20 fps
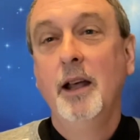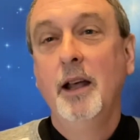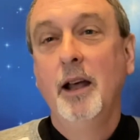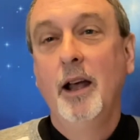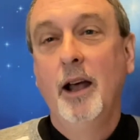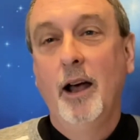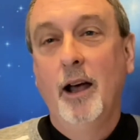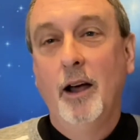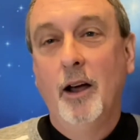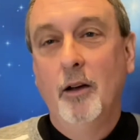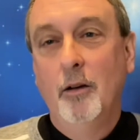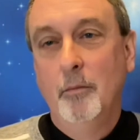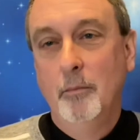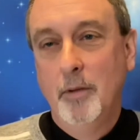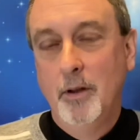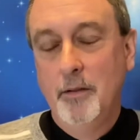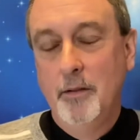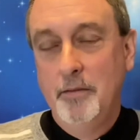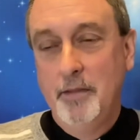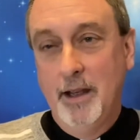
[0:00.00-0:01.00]

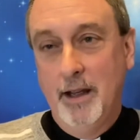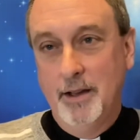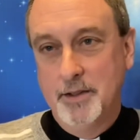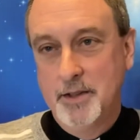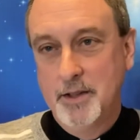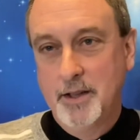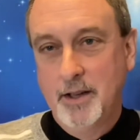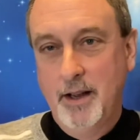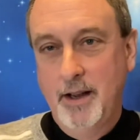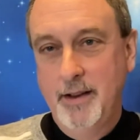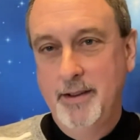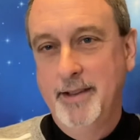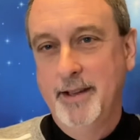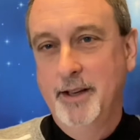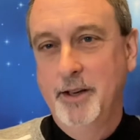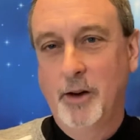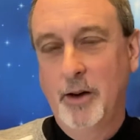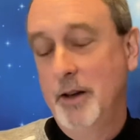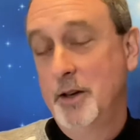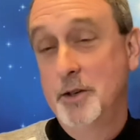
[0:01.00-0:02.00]
that I
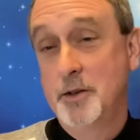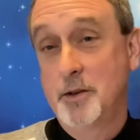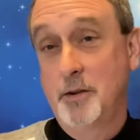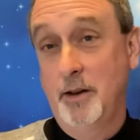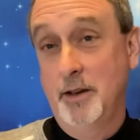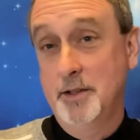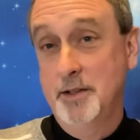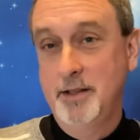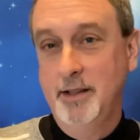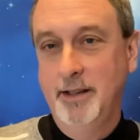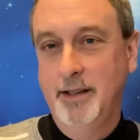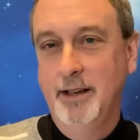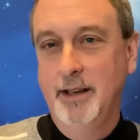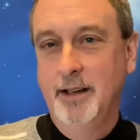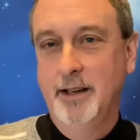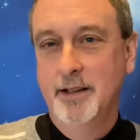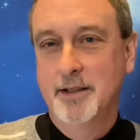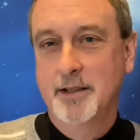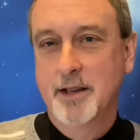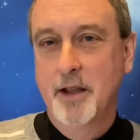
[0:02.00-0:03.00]
think are interesting
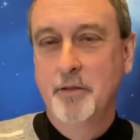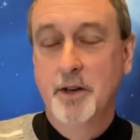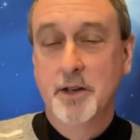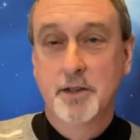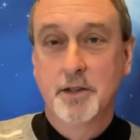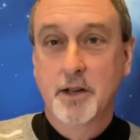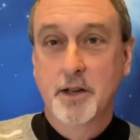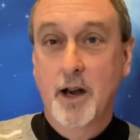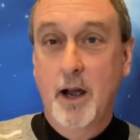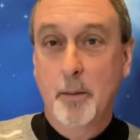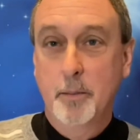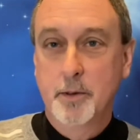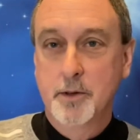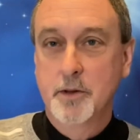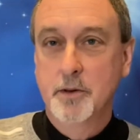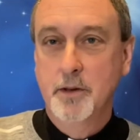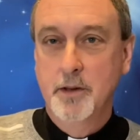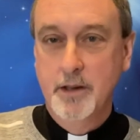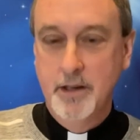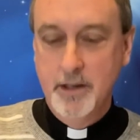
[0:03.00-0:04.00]
and has given us an
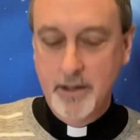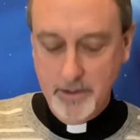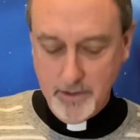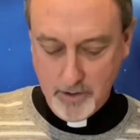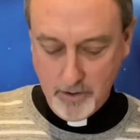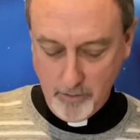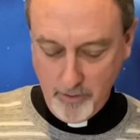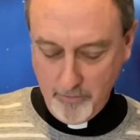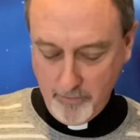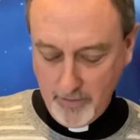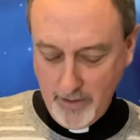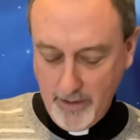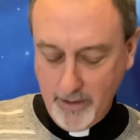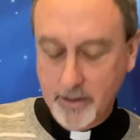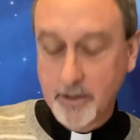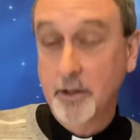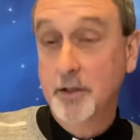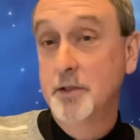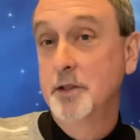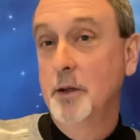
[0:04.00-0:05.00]
opportunity to reflect
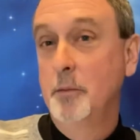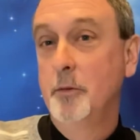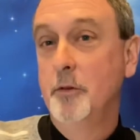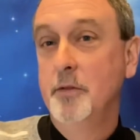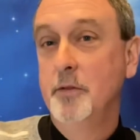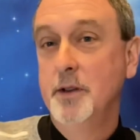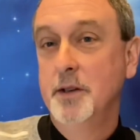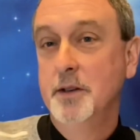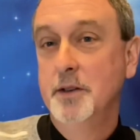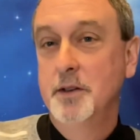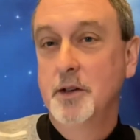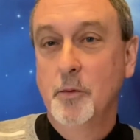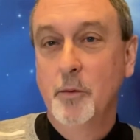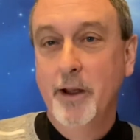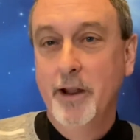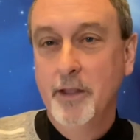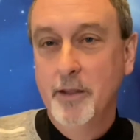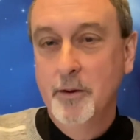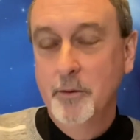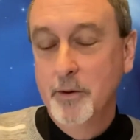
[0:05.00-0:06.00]
on some of these in a
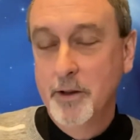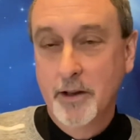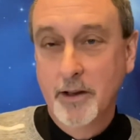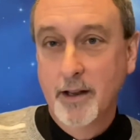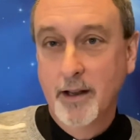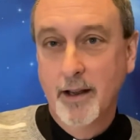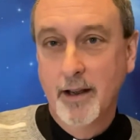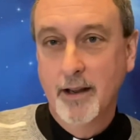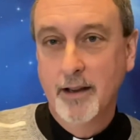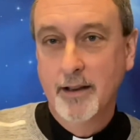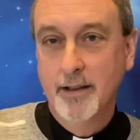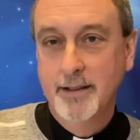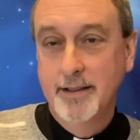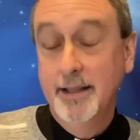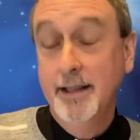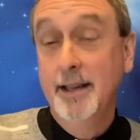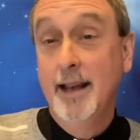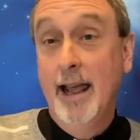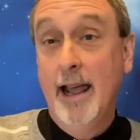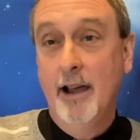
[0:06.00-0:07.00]
way that we
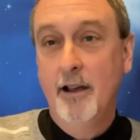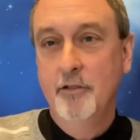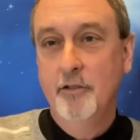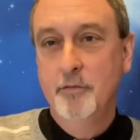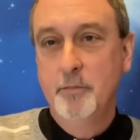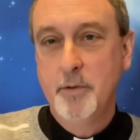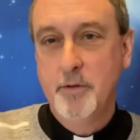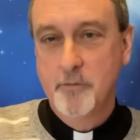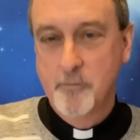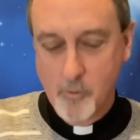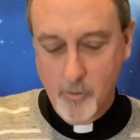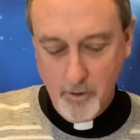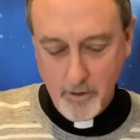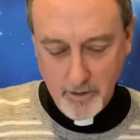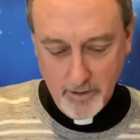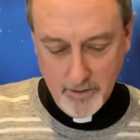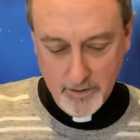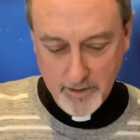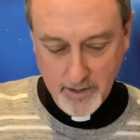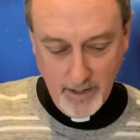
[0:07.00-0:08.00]
didn't have before.
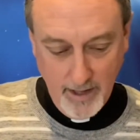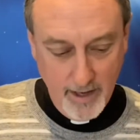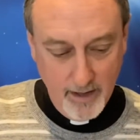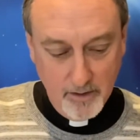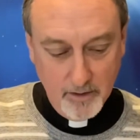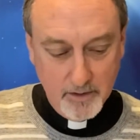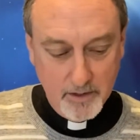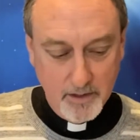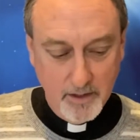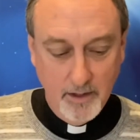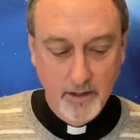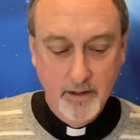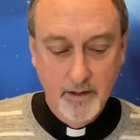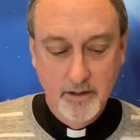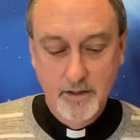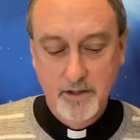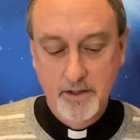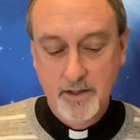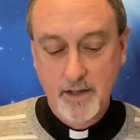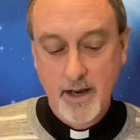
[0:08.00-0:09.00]
And today's
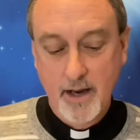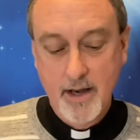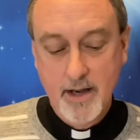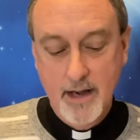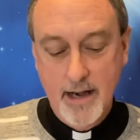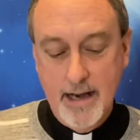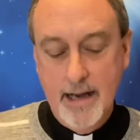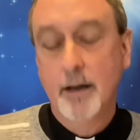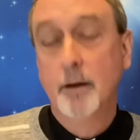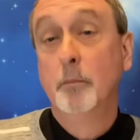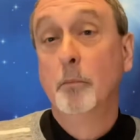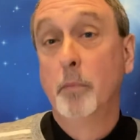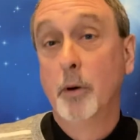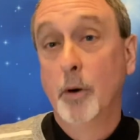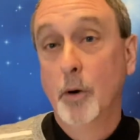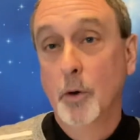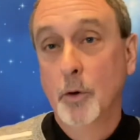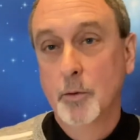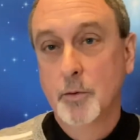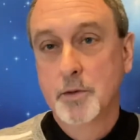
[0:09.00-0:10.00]
is St.
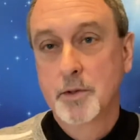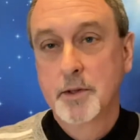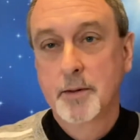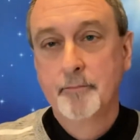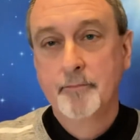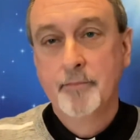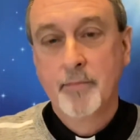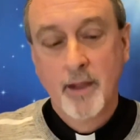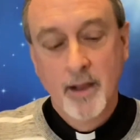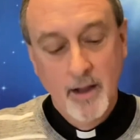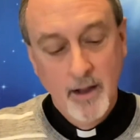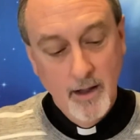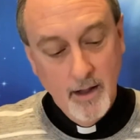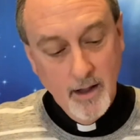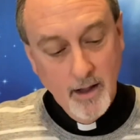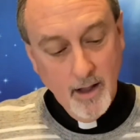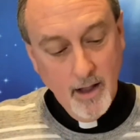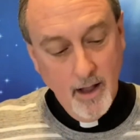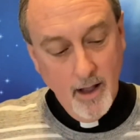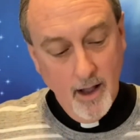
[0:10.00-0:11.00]
Ambrose.
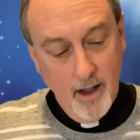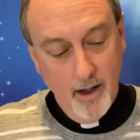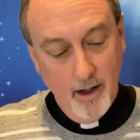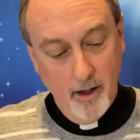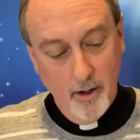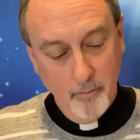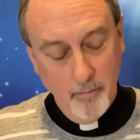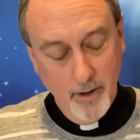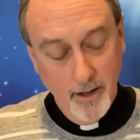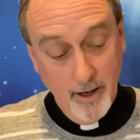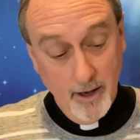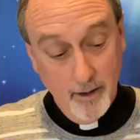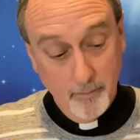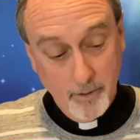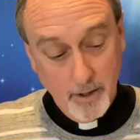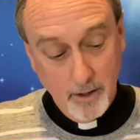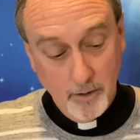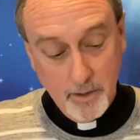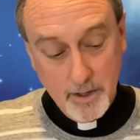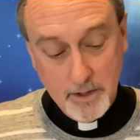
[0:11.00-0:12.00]
And I'm
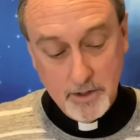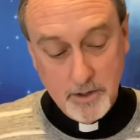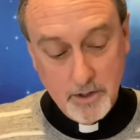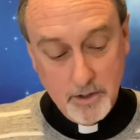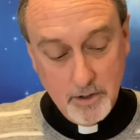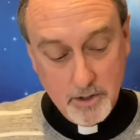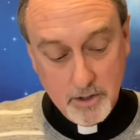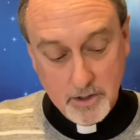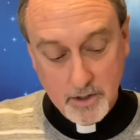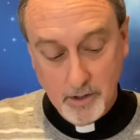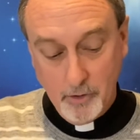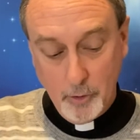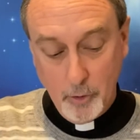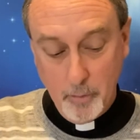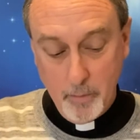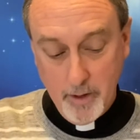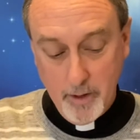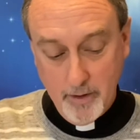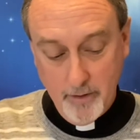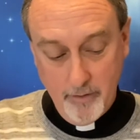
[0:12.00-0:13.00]
going to read to you just a little
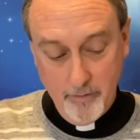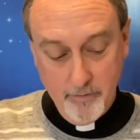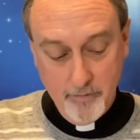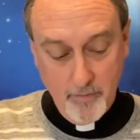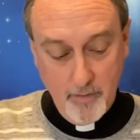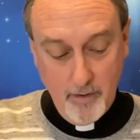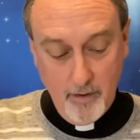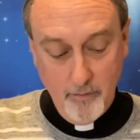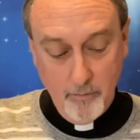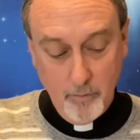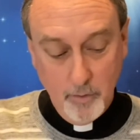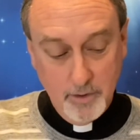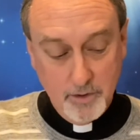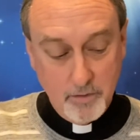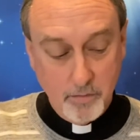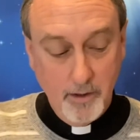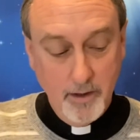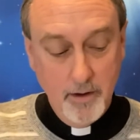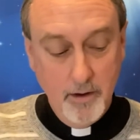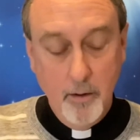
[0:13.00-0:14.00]
bit of
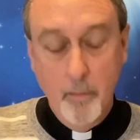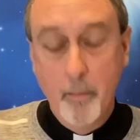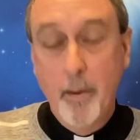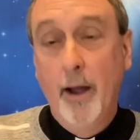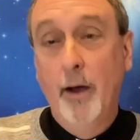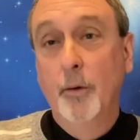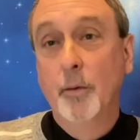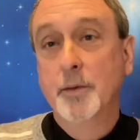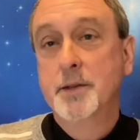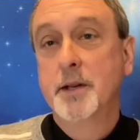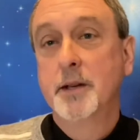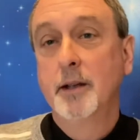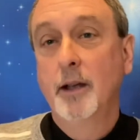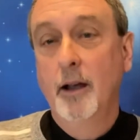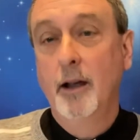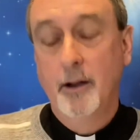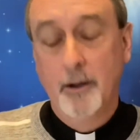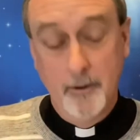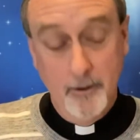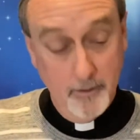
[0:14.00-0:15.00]
what's written about
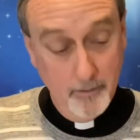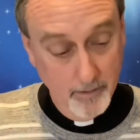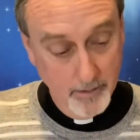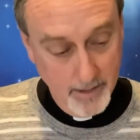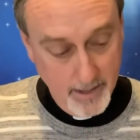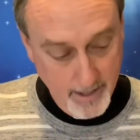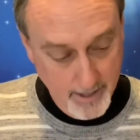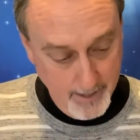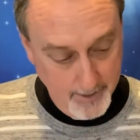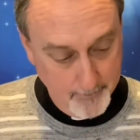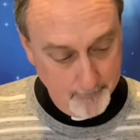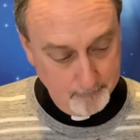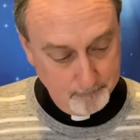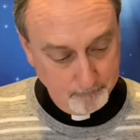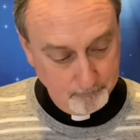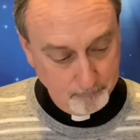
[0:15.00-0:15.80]
him.